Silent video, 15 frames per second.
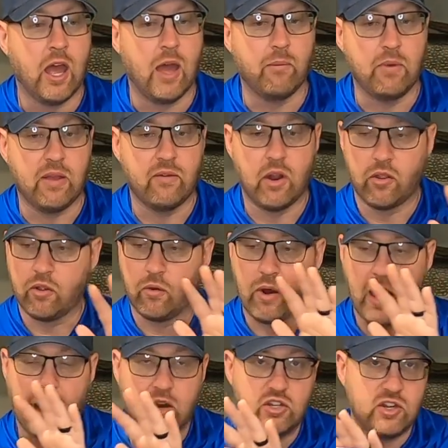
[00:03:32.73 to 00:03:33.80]
We have another
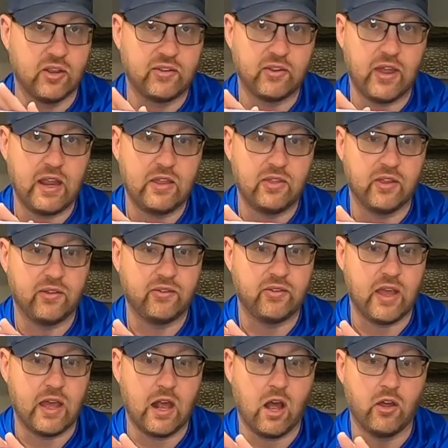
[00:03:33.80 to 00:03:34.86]
rod just like this
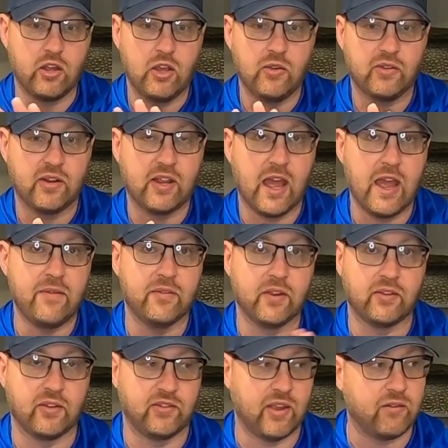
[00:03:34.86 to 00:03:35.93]
that I'll use at times that's
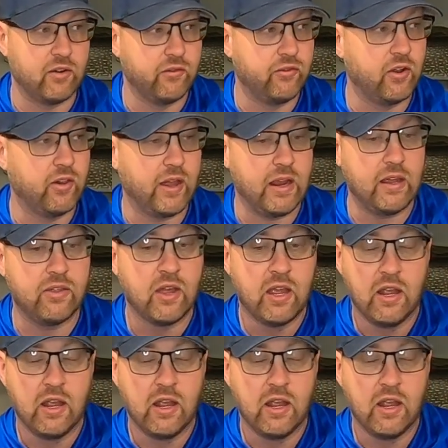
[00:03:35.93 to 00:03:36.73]
a 7 foot length.